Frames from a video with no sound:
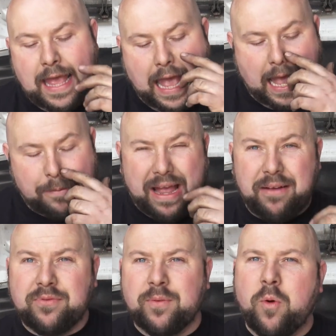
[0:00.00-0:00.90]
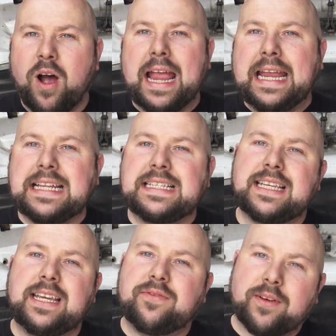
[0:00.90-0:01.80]
Um, and from what I can
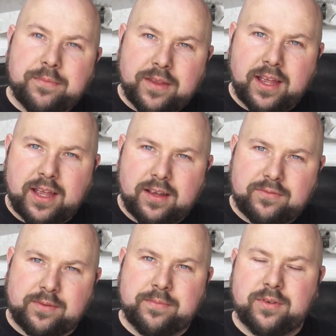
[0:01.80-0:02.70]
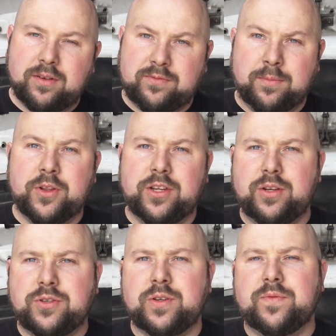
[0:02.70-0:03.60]
see from the from from other
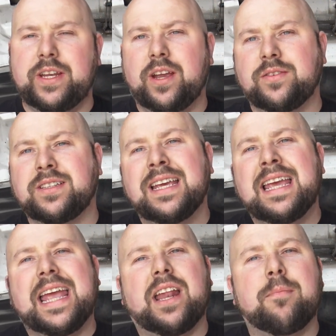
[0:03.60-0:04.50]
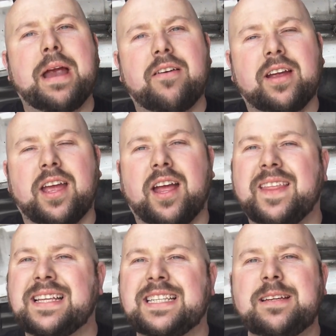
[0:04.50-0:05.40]
YouTube videos in America,
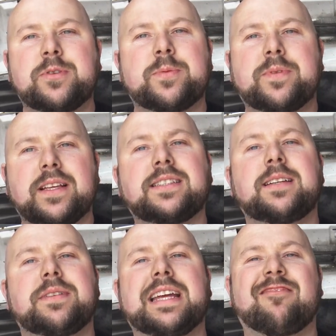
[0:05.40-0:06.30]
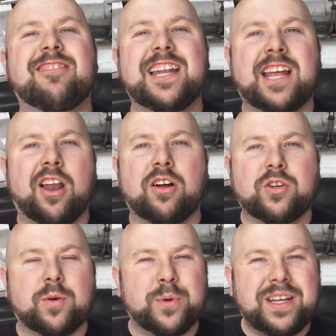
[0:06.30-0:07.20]
they seem to they seem to get really clogged
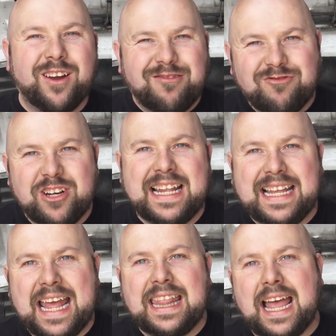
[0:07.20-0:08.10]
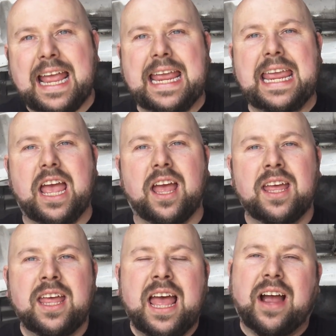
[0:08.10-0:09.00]
up. We don't really get that here.
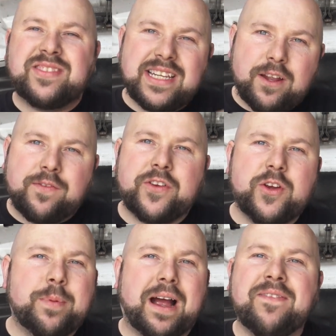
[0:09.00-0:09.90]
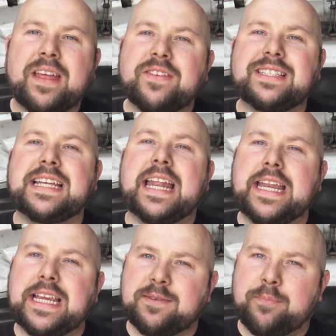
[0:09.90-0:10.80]
I've seen a few, but I've never seen
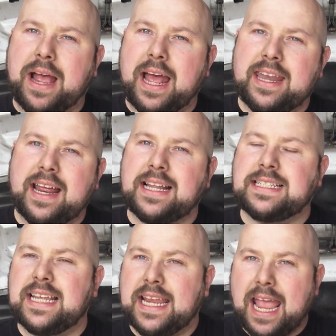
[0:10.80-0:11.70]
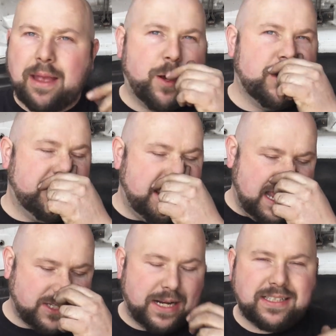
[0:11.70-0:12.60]
any as bad as they get them over
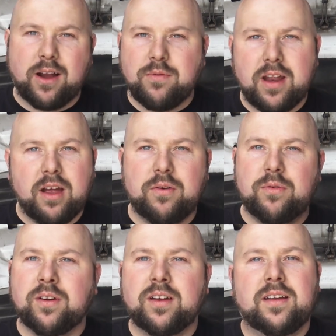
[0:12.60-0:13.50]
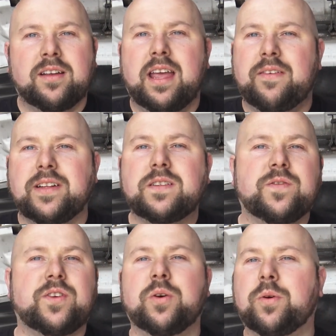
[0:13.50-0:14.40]
there. So I don't know if it's
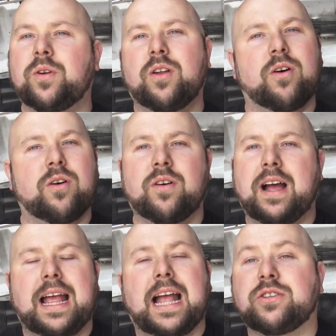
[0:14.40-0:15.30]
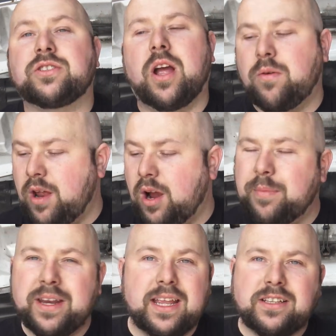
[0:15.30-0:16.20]
fuel or I, I just don't know.
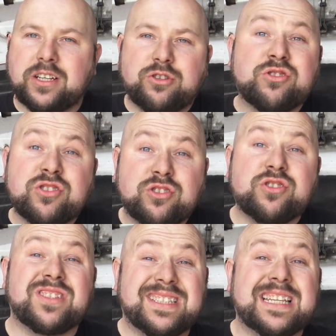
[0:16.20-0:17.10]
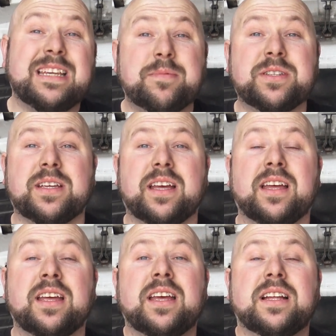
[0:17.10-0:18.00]
But it, it just doesn't seem to
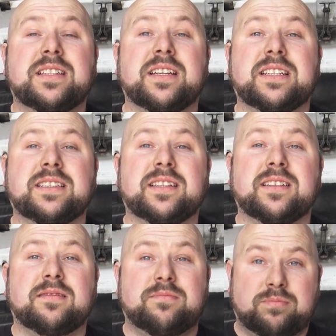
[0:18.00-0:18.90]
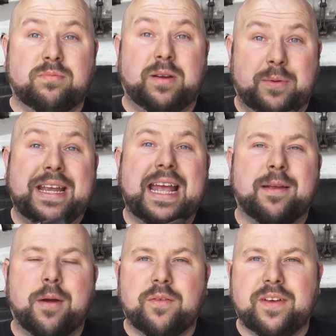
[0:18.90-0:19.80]
to to we get
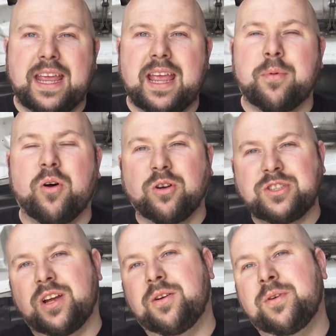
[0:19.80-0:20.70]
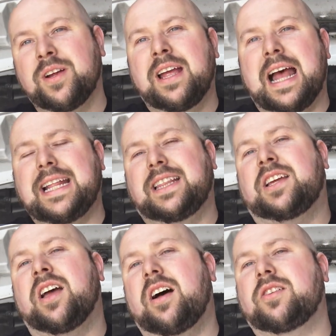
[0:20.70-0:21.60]
them over here. But also, I think the
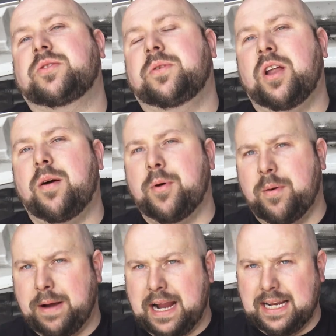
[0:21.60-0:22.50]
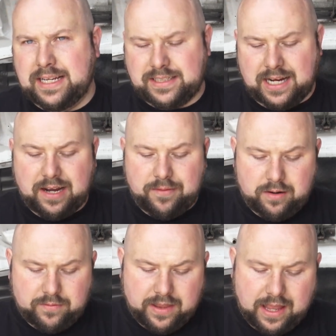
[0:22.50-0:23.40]
cars do a lot more mileage kind of
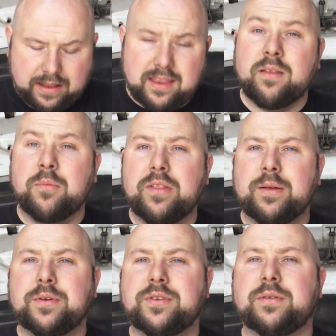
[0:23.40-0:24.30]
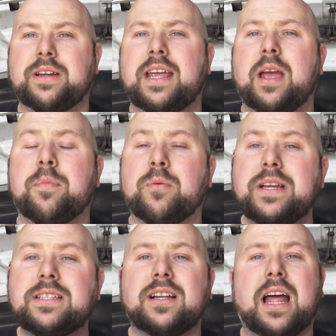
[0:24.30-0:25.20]
over there than what they would do here. But we
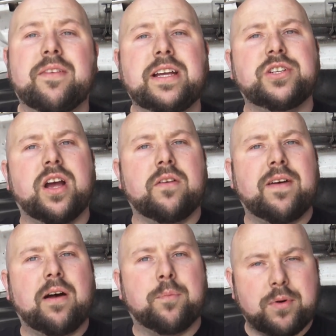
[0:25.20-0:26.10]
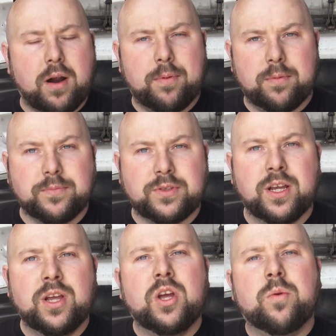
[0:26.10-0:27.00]
still have E G R valve problems.
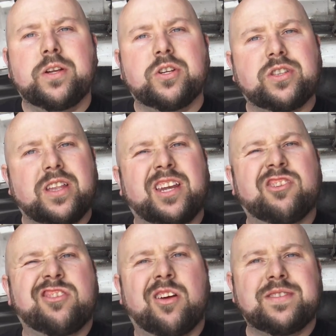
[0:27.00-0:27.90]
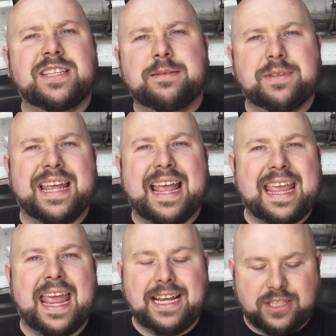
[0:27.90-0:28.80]
We just they just don't seem to get
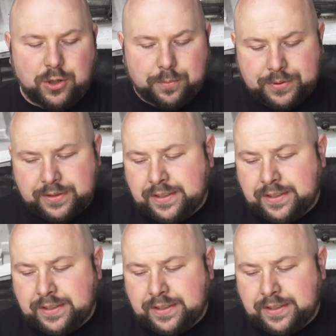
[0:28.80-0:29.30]
caked up.